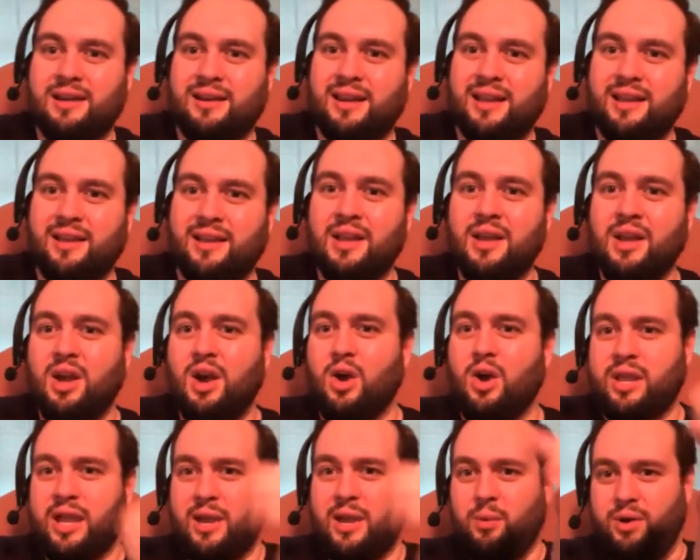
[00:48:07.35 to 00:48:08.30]
Like,
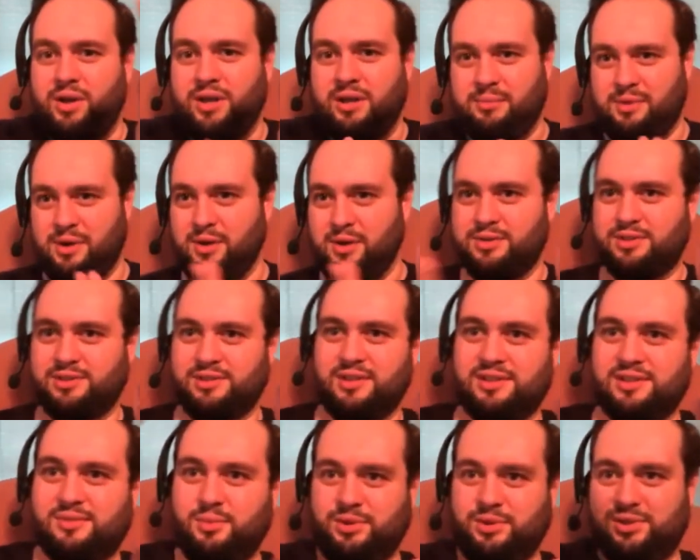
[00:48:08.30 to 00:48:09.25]
okay, well,
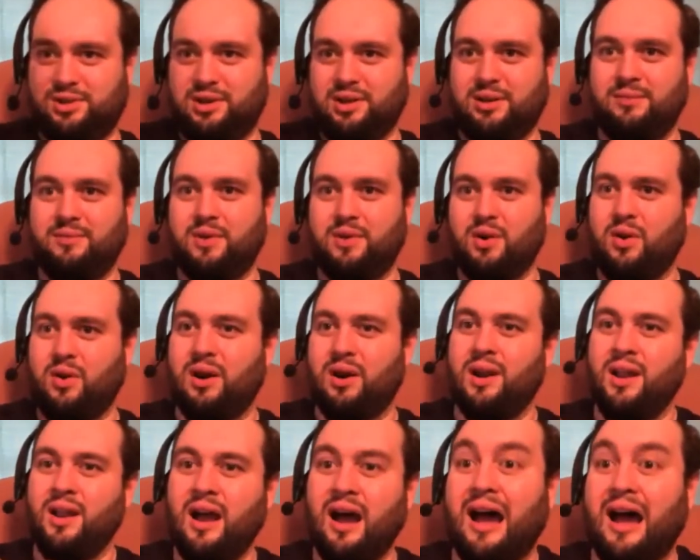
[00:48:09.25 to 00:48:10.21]
hypnosis will or
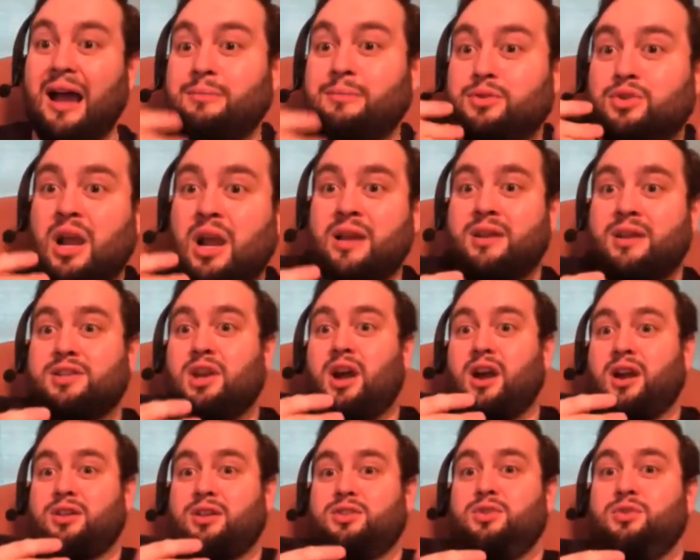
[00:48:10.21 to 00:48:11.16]
I'm trying to
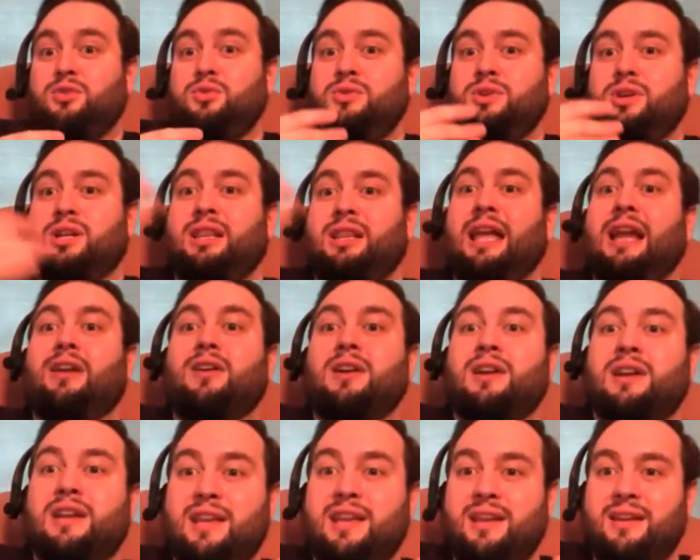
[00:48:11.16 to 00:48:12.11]
talk to the
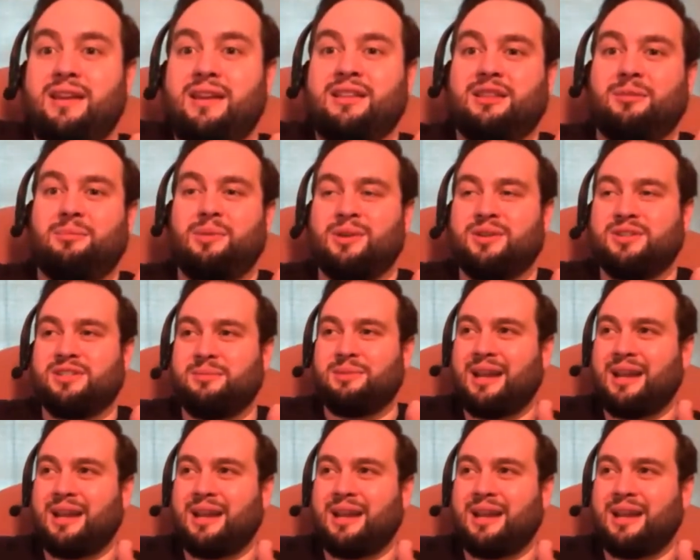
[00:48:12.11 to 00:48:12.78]
clarity and not the person.